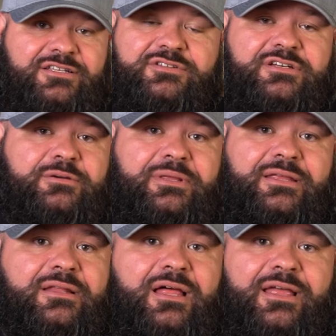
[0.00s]
You tell
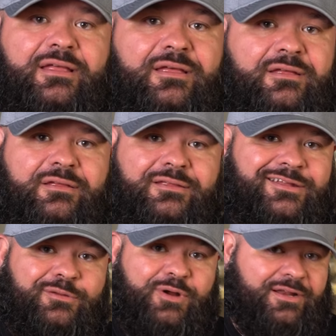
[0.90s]
me, like, you
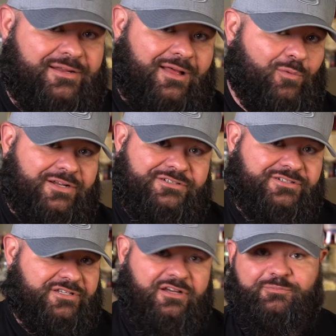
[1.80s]
know, Brandon, I watch your
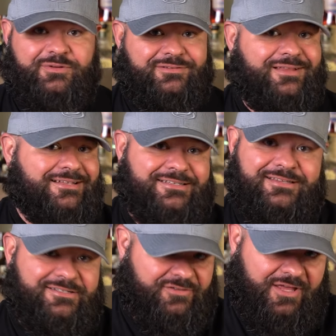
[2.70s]
stuff, but I see
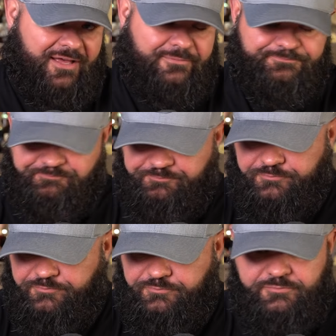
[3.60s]
this or that.
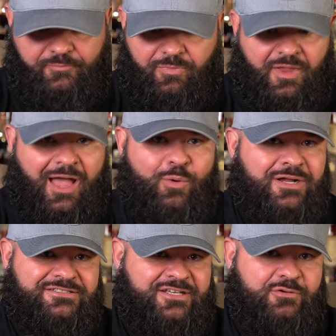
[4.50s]
I
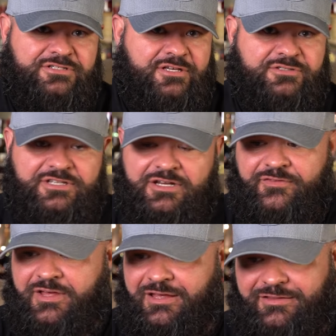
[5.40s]
watch so-and-so stuff.
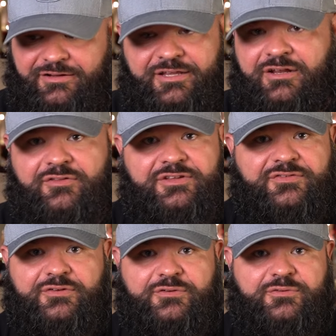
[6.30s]
They're getting all these
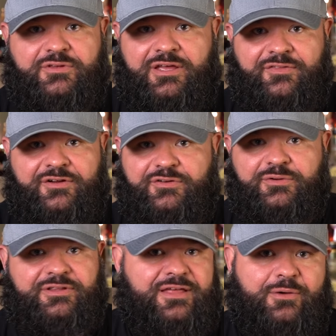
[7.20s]
views, and they're
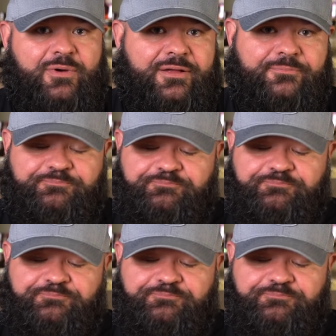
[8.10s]
doing it that way.